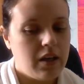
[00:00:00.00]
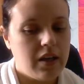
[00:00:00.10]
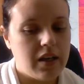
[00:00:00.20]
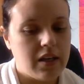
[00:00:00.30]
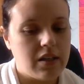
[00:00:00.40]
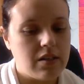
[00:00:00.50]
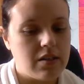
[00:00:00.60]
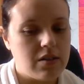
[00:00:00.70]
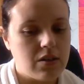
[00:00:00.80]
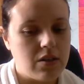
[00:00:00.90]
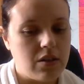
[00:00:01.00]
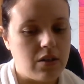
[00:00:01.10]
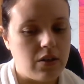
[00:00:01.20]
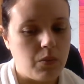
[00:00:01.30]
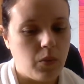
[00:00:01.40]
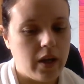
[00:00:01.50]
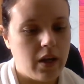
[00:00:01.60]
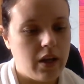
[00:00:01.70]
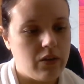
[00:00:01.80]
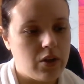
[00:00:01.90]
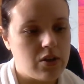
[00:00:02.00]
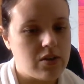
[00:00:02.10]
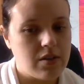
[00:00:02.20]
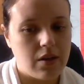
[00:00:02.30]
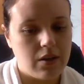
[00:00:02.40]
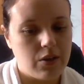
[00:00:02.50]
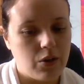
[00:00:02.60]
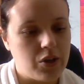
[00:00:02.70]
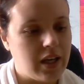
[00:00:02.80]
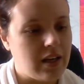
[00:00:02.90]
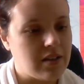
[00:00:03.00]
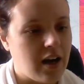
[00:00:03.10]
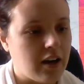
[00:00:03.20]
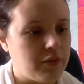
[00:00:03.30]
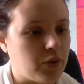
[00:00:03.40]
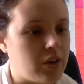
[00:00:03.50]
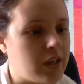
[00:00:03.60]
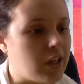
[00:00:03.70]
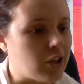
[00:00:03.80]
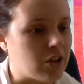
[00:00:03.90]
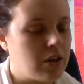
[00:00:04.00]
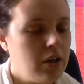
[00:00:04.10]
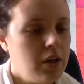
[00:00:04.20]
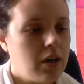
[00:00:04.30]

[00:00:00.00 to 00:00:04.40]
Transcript: and there's, you can't talk for a year.